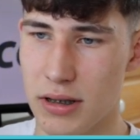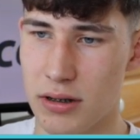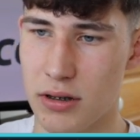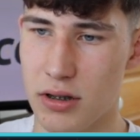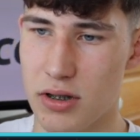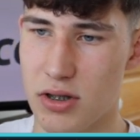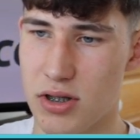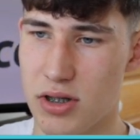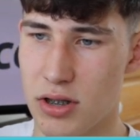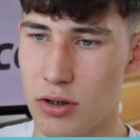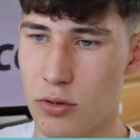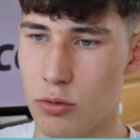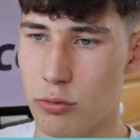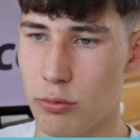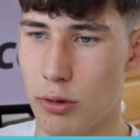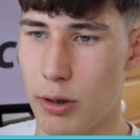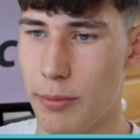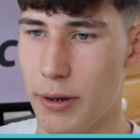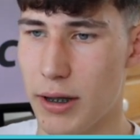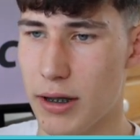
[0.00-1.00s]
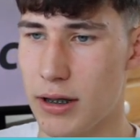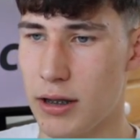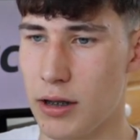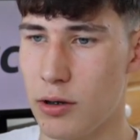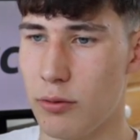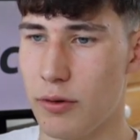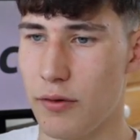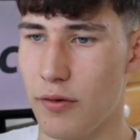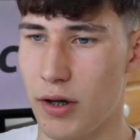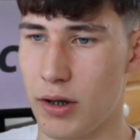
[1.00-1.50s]
and you can see all the way back
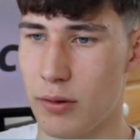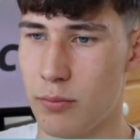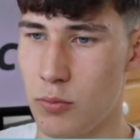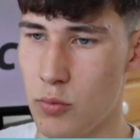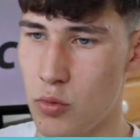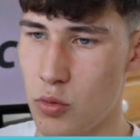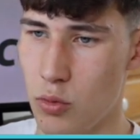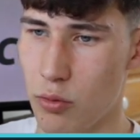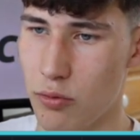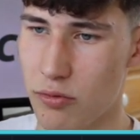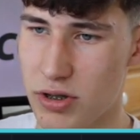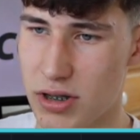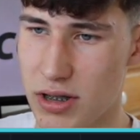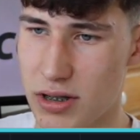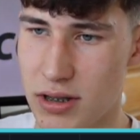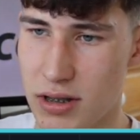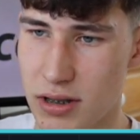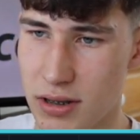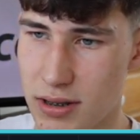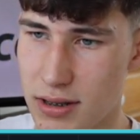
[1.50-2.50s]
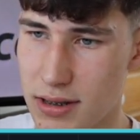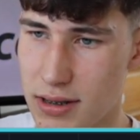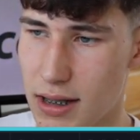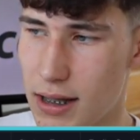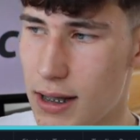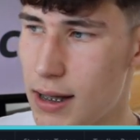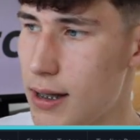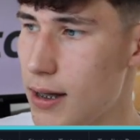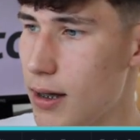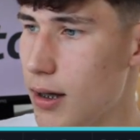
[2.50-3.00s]
here we've had more resistance
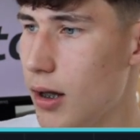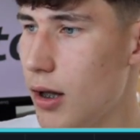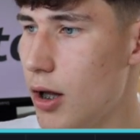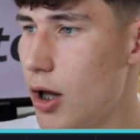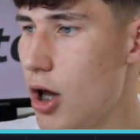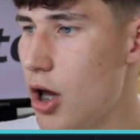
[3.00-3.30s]
here.